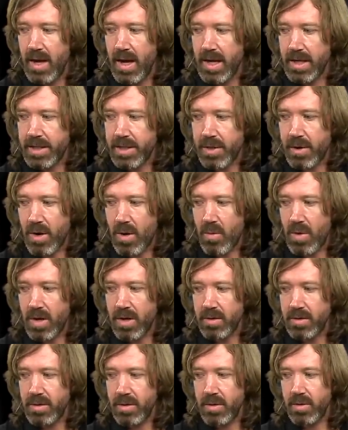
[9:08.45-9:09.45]
And so I
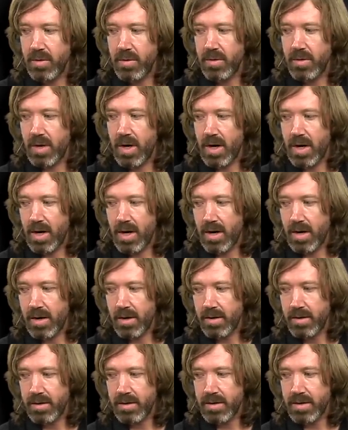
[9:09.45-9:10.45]
want to do
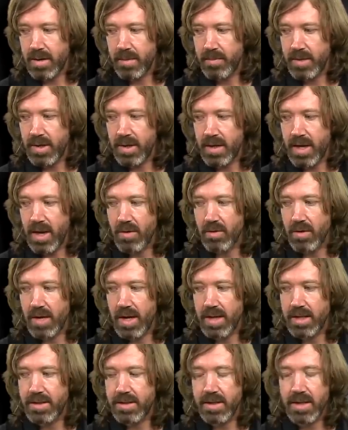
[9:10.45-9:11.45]
uh, something that
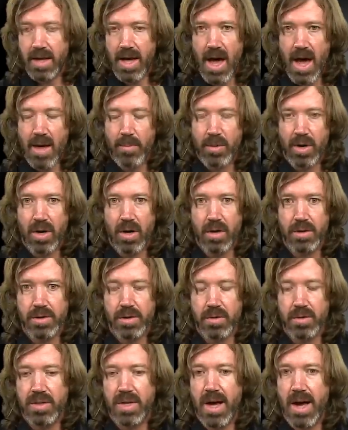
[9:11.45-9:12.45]
relates to that, but
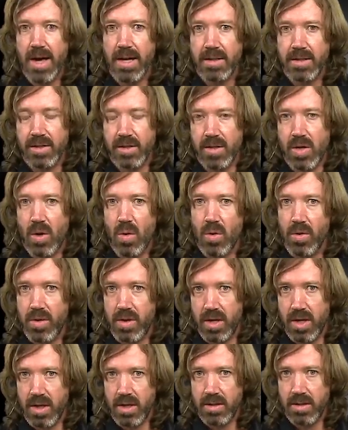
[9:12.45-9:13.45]
also ties this whole
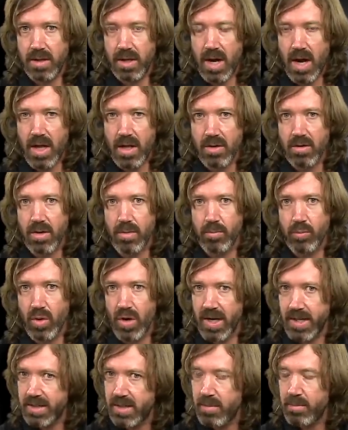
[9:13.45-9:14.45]
thing together and
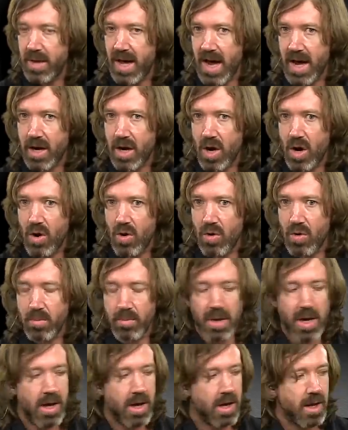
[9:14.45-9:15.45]
brings it back home.